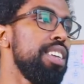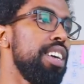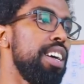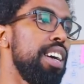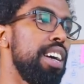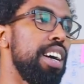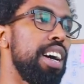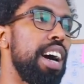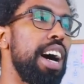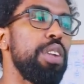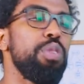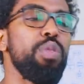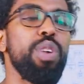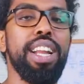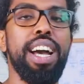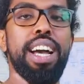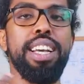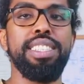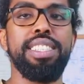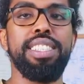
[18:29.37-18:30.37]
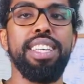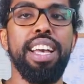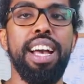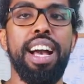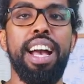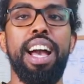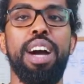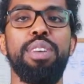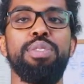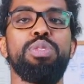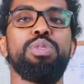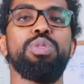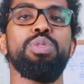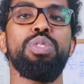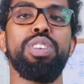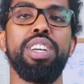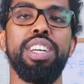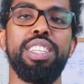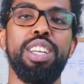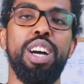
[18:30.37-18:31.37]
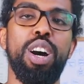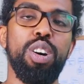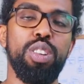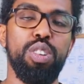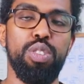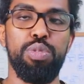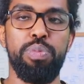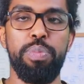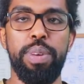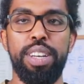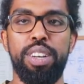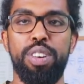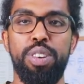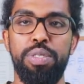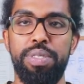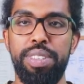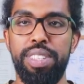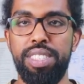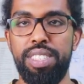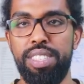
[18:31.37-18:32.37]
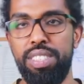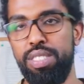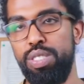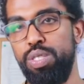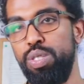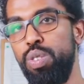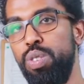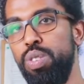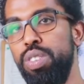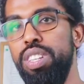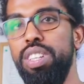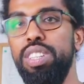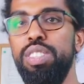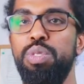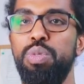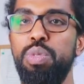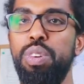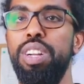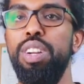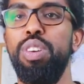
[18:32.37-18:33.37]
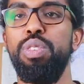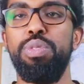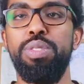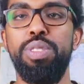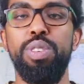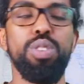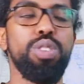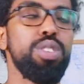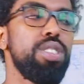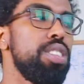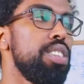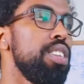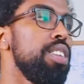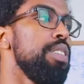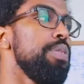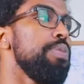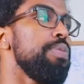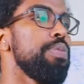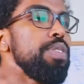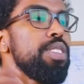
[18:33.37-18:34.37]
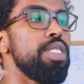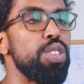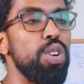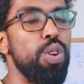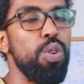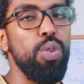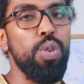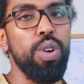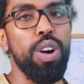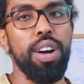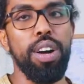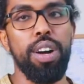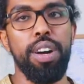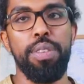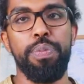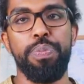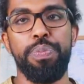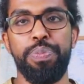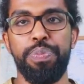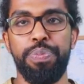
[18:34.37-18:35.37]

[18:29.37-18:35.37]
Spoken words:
And when I say I have to get out of my comfort zone, it's one of those. So